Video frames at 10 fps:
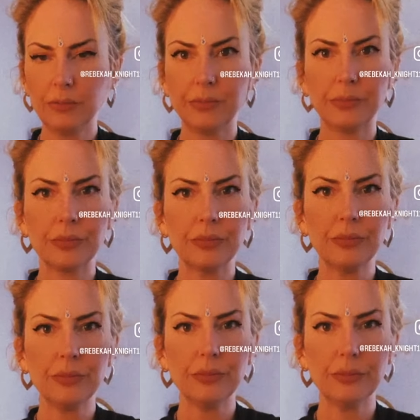
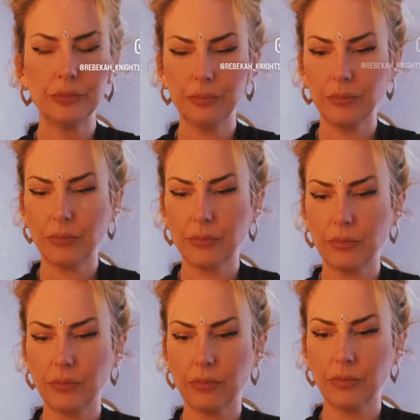
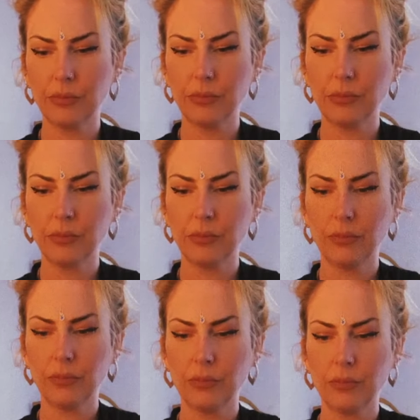
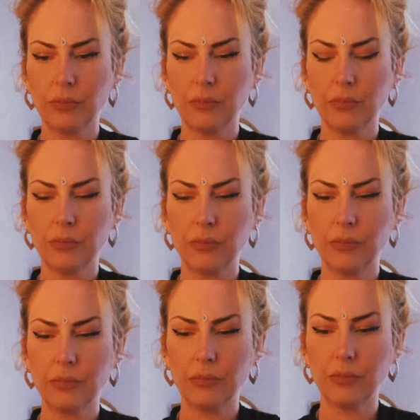
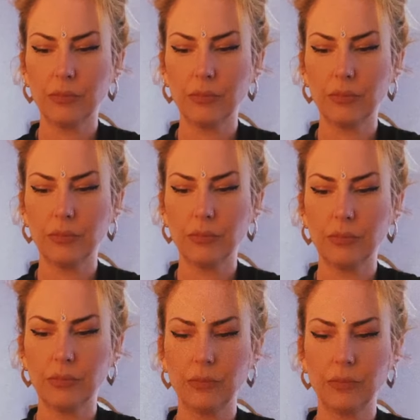
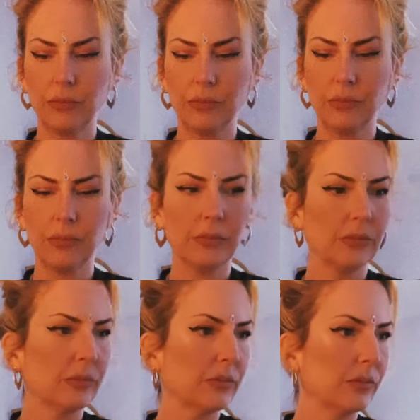
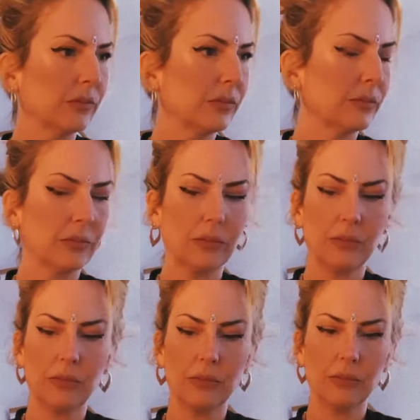
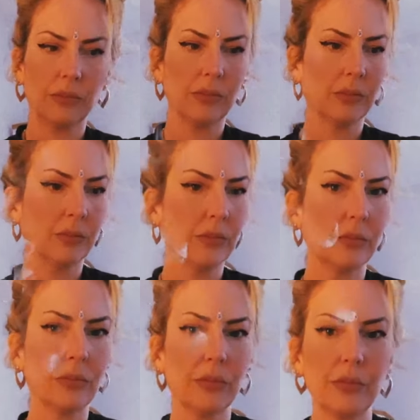
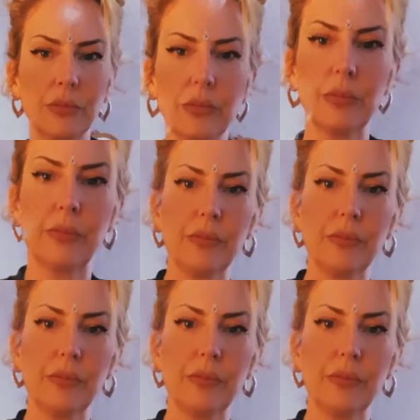Nobody speaks.